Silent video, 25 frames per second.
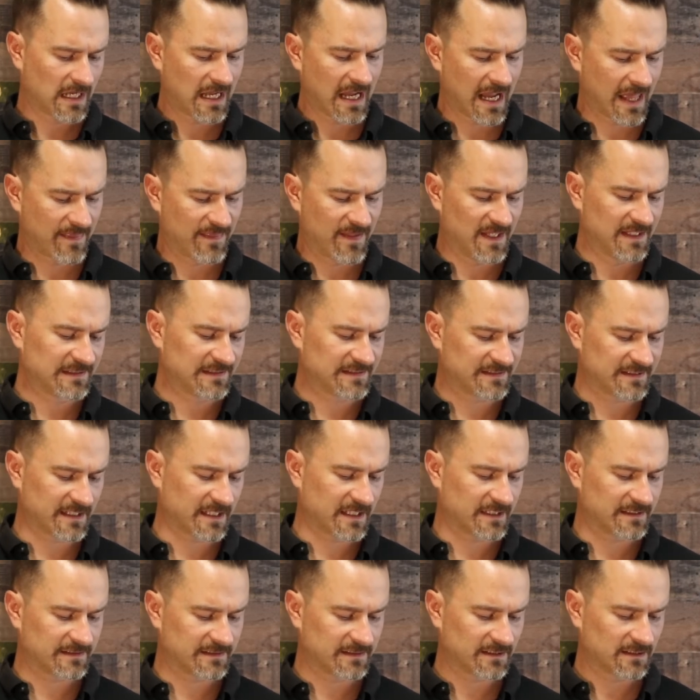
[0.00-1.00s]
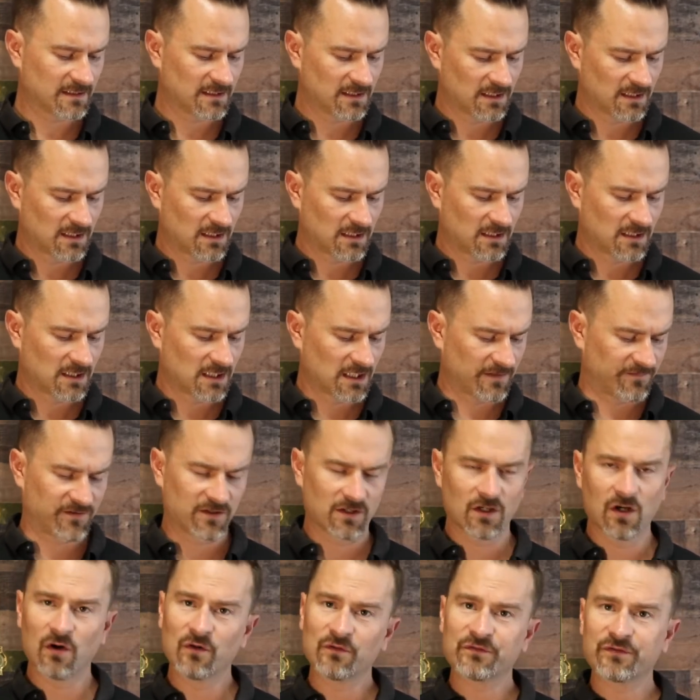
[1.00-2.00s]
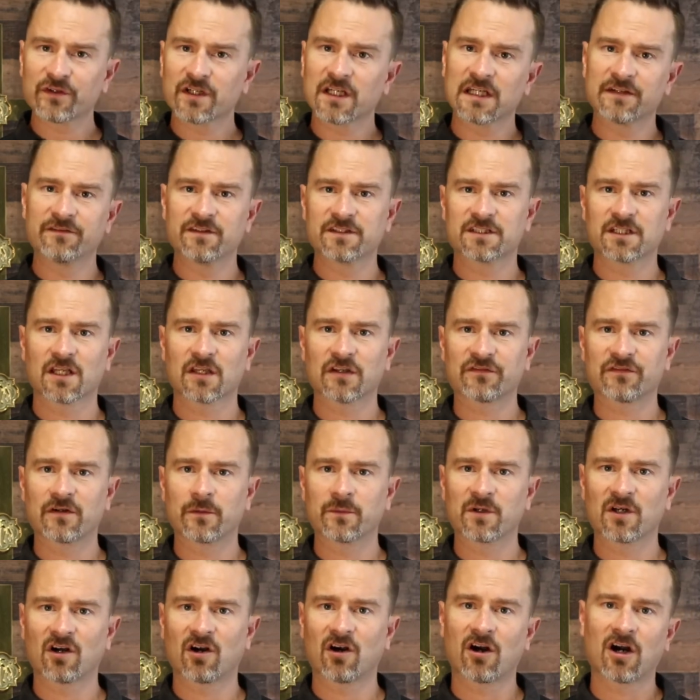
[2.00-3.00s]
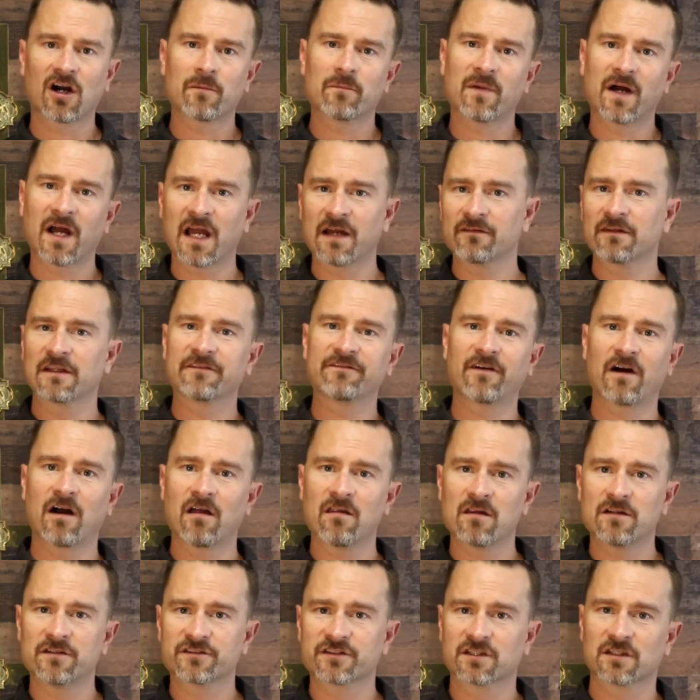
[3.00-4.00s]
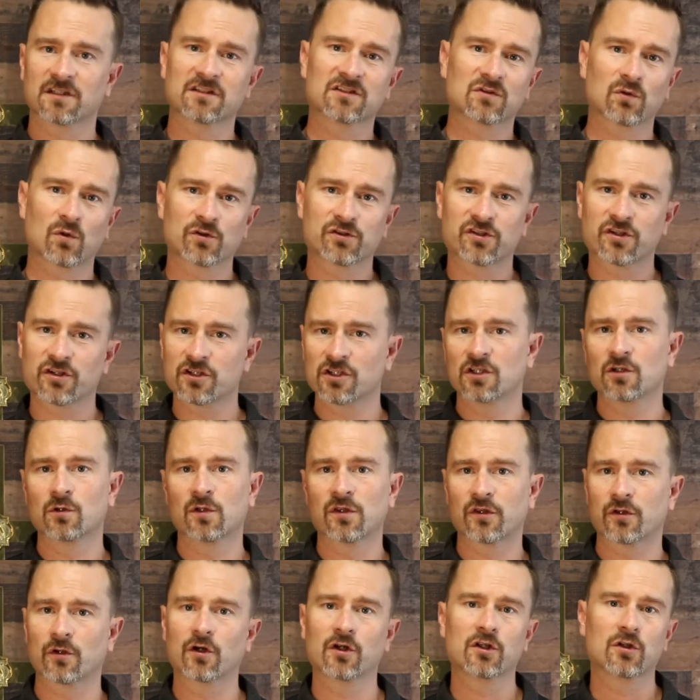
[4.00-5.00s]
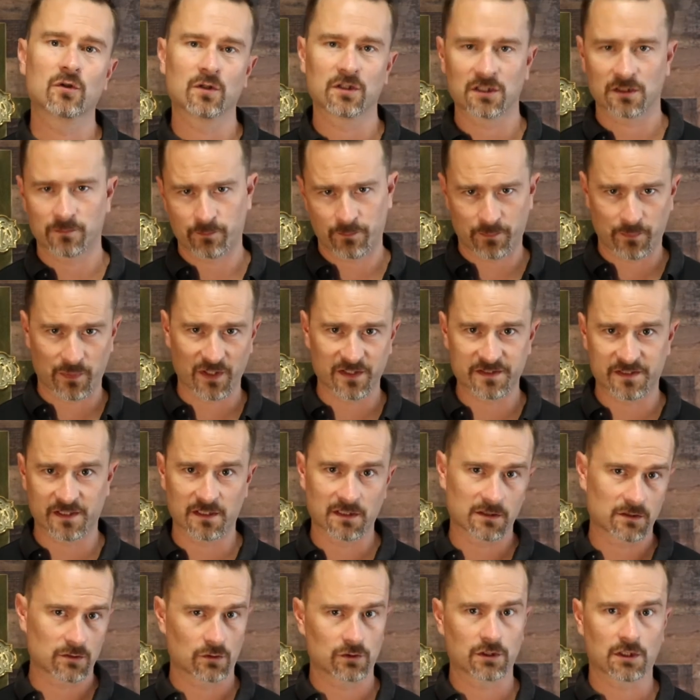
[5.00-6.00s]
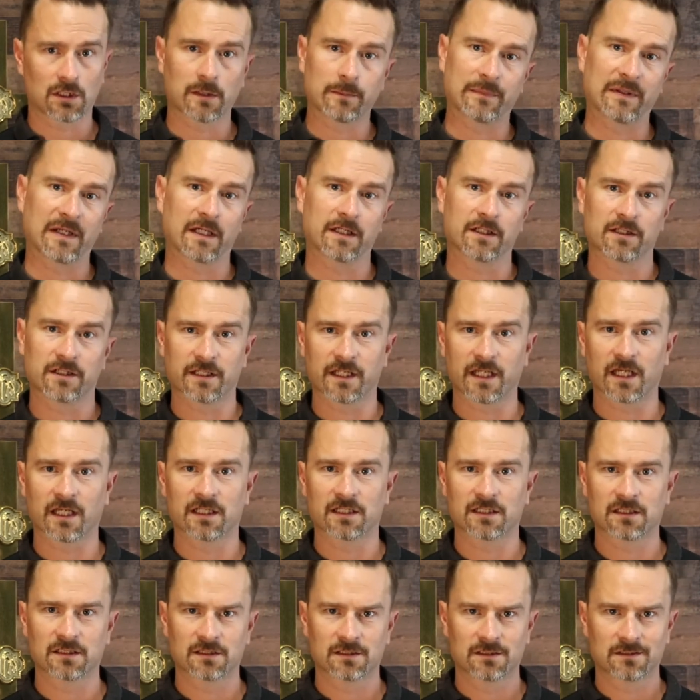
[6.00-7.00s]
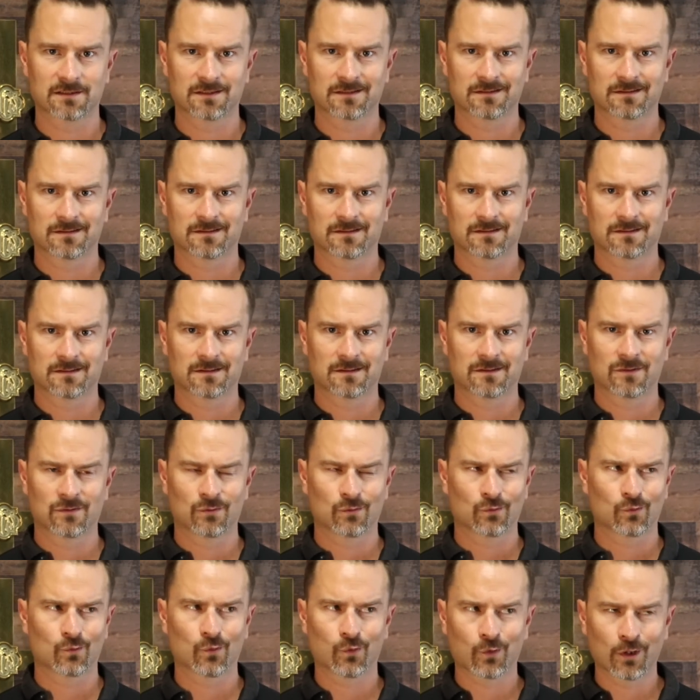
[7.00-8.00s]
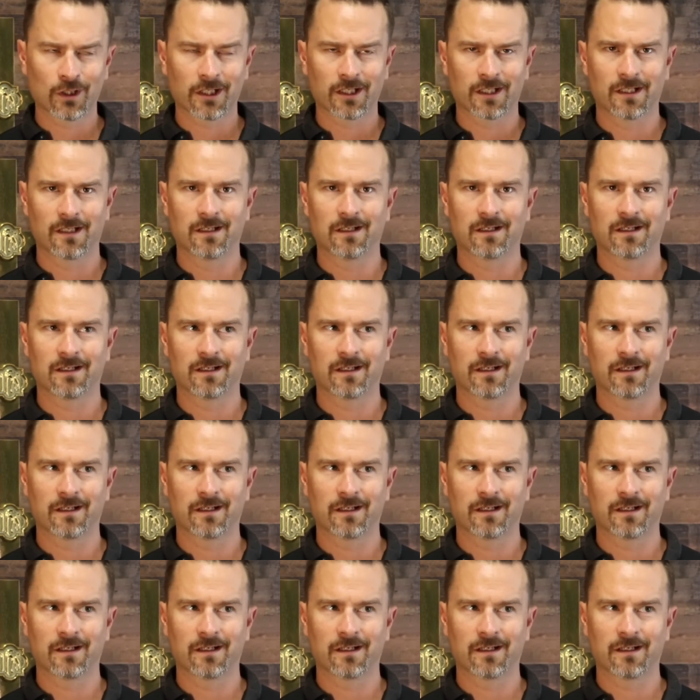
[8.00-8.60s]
and then says, if you don't forgive each other from your heart, my heavenly Father is going to torture you and throw you into prison until you can pay your debt. What